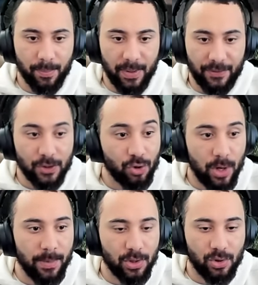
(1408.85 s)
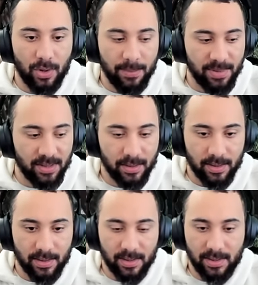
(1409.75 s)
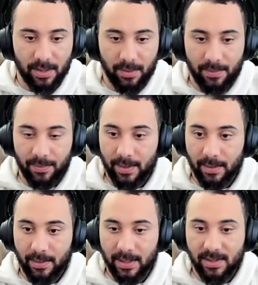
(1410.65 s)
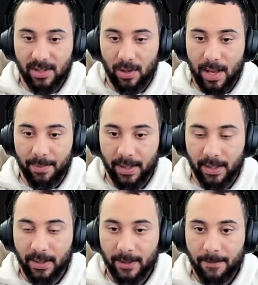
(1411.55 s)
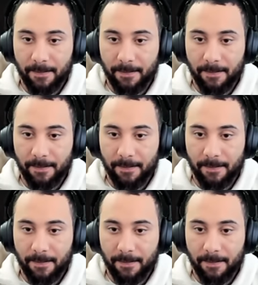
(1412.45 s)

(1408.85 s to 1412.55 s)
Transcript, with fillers: but if the screamer screams, it's still that's still on me.